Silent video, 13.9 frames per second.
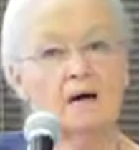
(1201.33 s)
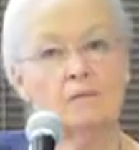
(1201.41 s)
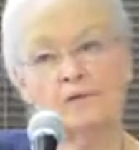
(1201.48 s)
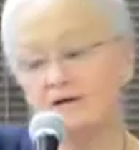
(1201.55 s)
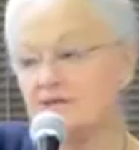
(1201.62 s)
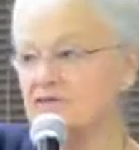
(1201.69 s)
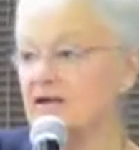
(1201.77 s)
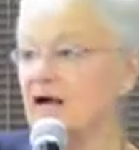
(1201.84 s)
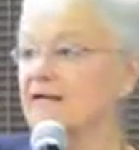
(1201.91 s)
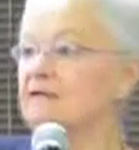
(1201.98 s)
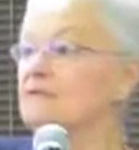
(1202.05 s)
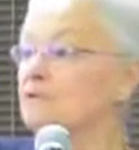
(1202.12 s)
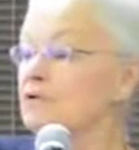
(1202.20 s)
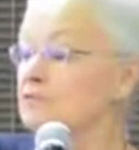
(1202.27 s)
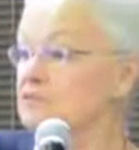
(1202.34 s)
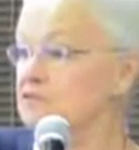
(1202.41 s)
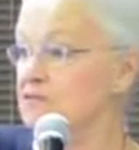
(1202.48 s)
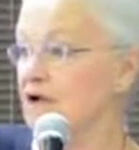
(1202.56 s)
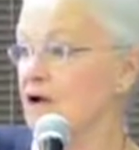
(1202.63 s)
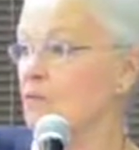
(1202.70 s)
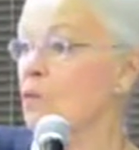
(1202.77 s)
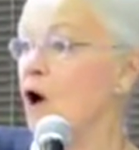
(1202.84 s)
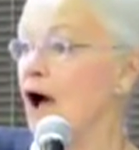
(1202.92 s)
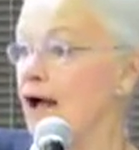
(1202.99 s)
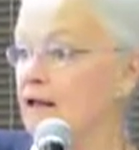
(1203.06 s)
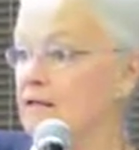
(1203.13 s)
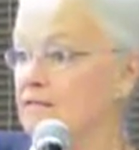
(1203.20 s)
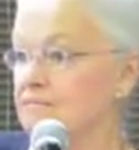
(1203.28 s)
we decided that we would stay a
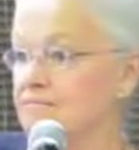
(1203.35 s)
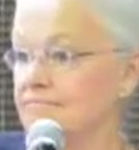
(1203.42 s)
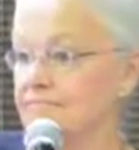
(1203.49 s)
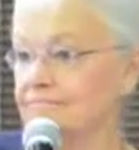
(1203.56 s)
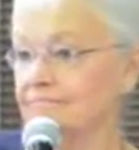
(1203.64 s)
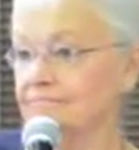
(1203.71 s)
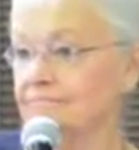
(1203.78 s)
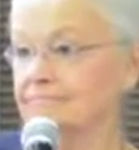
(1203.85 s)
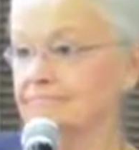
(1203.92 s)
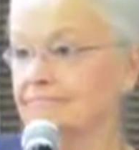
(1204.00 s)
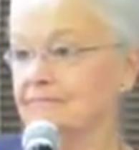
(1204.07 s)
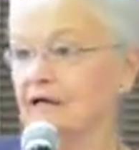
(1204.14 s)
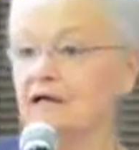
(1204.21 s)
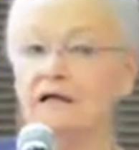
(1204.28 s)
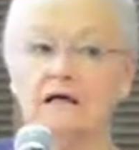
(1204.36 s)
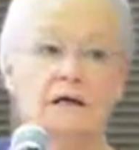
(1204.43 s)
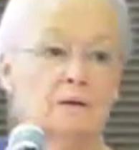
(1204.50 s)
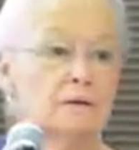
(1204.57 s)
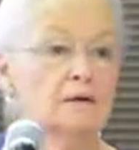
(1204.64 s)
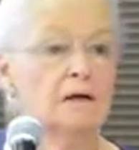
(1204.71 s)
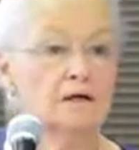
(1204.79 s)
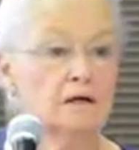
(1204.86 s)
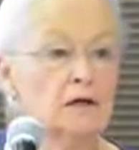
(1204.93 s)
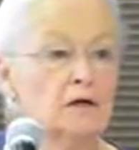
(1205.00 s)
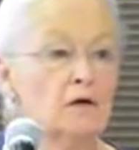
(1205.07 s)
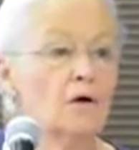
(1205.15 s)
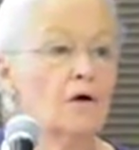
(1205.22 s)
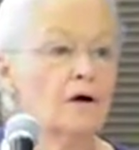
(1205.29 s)
while, a little
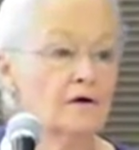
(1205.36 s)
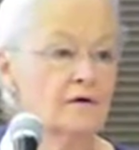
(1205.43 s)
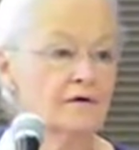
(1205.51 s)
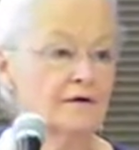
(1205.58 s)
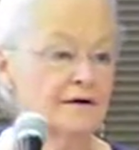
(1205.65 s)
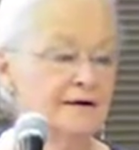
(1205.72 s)
longer.